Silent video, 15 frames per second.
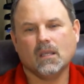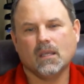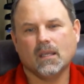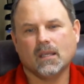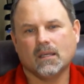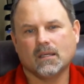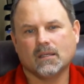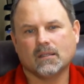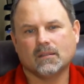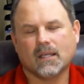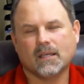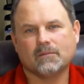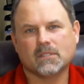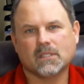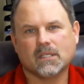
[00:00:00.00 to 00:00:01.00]
and
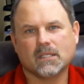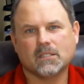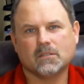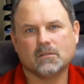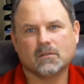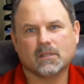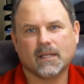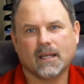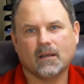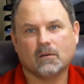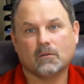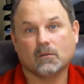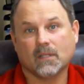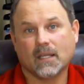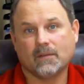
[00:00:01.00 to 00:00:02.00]
they've seized your account
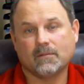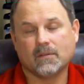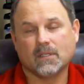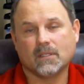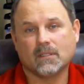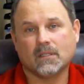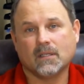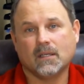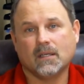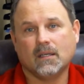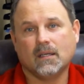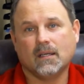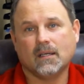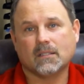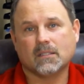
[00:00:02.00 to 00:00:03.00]
or levied it,
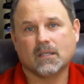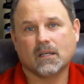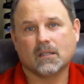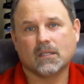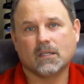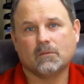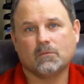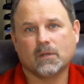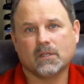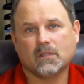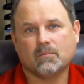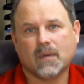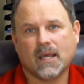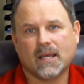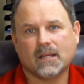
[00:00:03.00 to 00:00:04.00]
suddenly you've written a
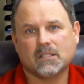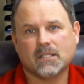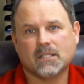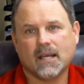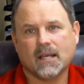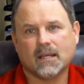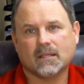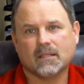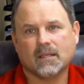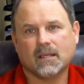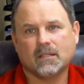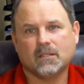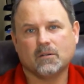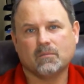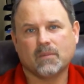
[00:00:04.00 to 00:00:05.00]
bad check
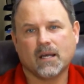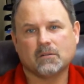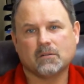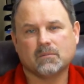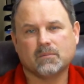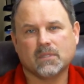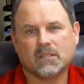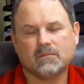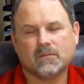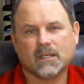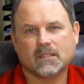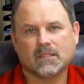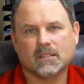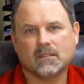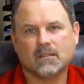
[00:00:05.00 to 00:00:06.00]
and you're about to be
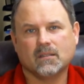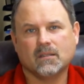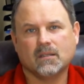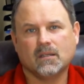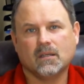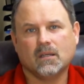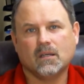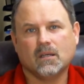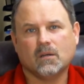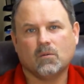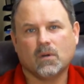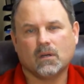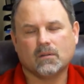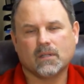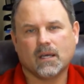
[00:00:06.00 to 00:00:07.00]
evicted,
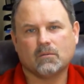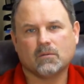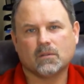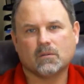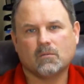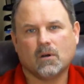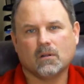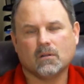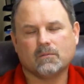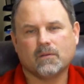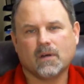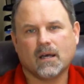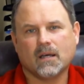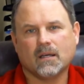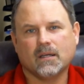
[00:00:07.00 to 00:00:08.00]
well, that would
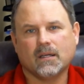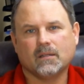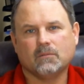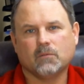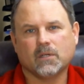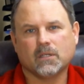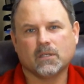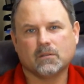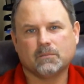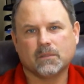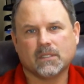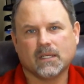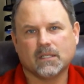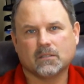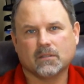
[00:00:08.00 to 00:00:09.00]
qualify and we could
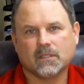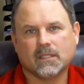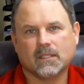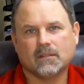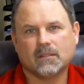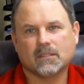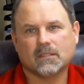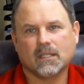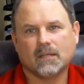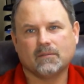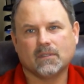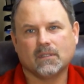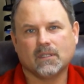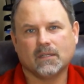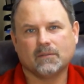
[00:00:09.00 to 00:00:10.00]
potentially get this levy
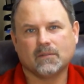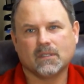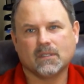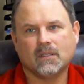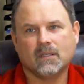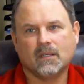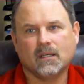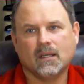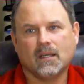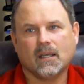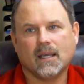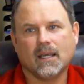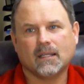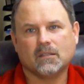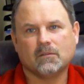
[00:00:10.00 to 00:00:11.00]
lifted
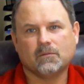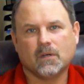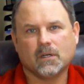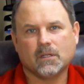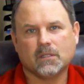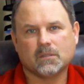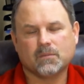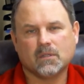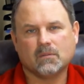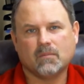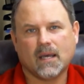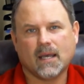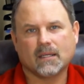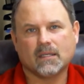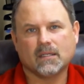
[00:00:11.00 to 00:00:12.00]
and the funds put
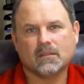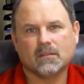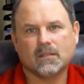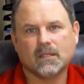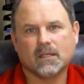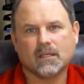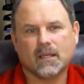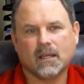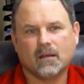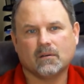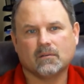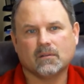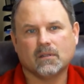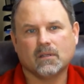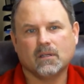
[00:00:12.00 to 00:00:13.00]
back into the account
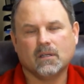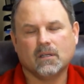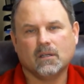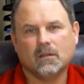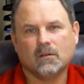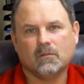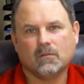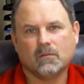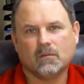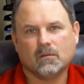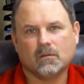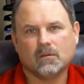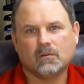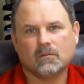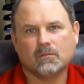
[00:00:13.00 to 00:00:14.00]

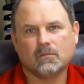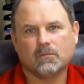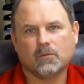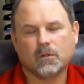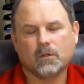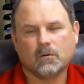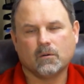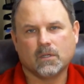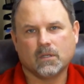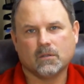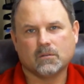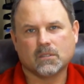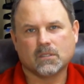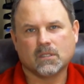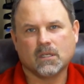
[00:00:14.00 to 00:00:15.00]
for your
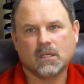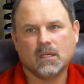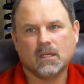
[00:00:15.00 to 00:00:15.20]
use.